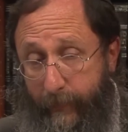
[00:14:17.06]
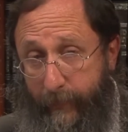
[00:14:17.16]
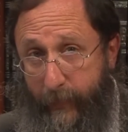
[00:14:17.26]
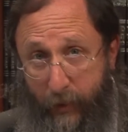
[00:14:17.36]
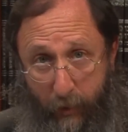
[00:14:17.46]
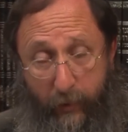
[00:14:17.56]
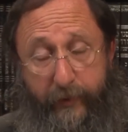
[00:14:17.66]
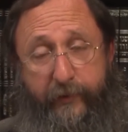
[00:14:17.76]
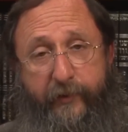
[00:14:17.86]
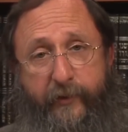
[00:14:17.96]
the
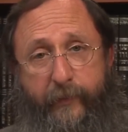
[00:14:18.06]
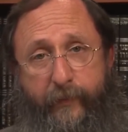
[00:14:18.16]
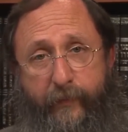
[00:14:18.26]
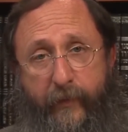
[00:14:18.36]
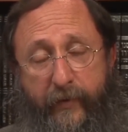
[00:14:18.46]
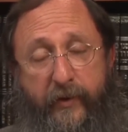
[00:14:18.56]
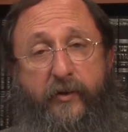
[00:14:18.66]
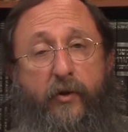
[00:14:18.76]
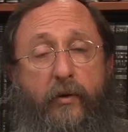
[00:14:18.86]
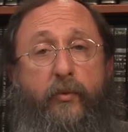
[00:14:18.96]
choice this
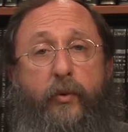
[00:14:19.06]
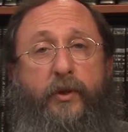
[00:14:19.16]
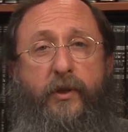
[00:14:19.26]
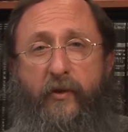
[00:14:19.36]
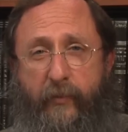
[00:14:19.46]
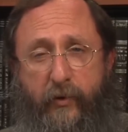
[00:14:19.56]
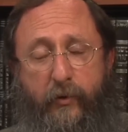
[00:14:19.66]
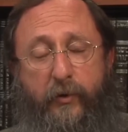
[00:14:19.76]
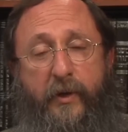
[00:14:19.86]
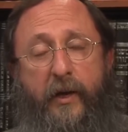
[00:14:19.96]
Torah portion of
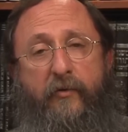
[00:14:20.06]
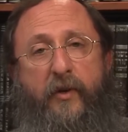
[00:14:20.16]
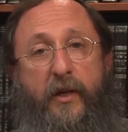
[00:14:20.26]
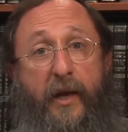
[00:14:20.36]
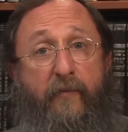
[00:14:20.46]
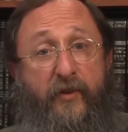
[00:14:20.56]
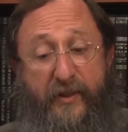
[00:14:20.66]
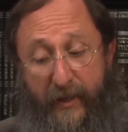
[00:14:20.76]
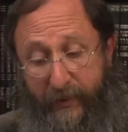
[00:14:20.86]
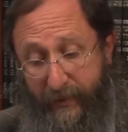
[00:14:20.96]
Bechukotai really
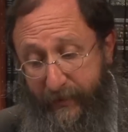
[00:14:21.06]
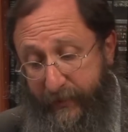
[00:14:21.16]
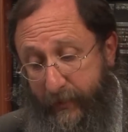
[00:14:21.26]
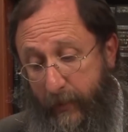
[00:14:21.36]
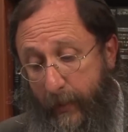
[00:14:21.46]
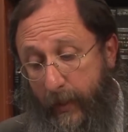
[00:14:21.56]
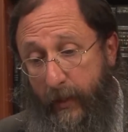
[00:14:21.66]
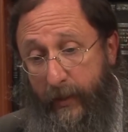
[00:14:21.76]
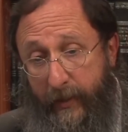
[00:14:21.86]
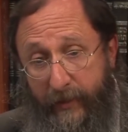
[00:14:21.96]
emphasizes
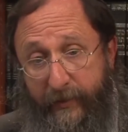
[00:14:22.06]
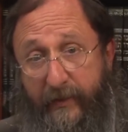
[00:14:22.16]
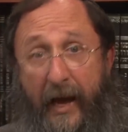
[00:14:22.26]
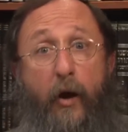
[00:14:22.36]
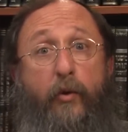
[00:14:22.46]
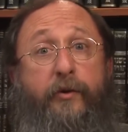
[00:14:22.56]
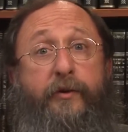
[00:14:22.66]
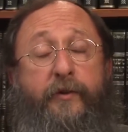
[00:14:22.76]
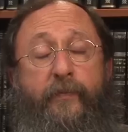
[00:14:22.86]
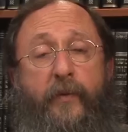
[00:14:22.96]
is
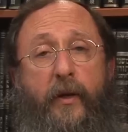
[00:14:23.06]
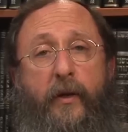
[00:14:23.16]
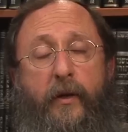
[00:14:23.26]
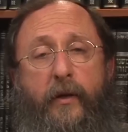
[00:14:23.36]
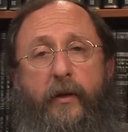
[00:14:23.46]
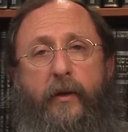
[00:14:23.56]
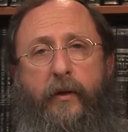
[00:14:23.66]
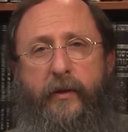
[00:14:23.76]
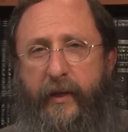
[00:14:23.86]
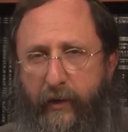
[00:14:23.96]
ours,
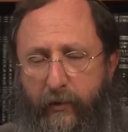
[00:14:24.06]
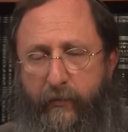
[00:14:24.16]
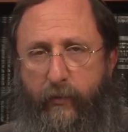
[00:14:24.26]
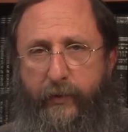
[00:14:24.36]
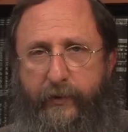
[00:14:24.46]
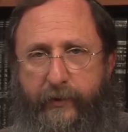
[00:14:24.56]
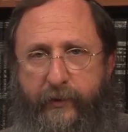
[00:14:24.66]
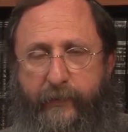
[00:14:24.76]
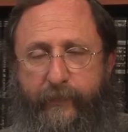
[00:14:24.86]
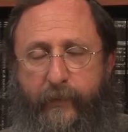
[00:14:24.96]
to hear the
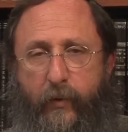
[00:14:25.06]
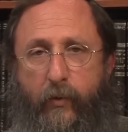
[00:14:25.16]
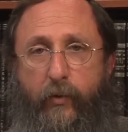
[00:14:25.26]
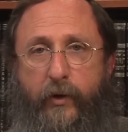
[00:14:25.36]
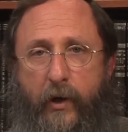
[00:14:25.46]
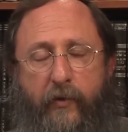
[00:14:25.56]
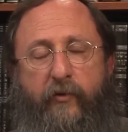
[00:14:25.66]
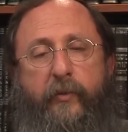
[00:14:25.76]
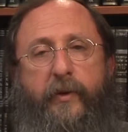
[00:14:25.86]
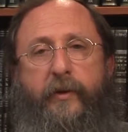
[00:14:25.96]
voice, or, God
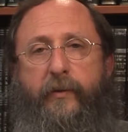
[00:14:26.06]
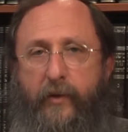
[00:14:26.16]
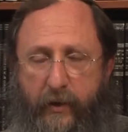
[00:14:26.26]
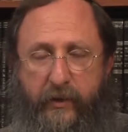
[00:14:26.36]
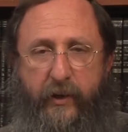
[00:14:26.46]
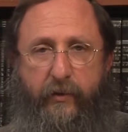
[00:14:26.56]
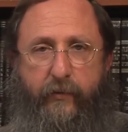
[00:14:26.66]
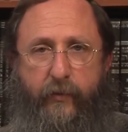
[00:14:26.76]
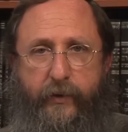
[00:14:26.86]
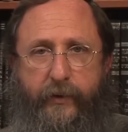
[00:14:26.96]
forbid, not to hear the
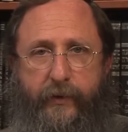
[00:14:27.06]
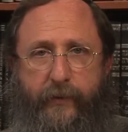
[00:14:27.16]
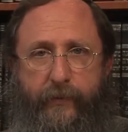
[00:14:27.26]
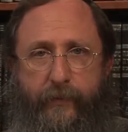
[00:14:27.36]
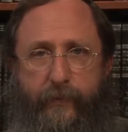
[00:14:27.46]
voice.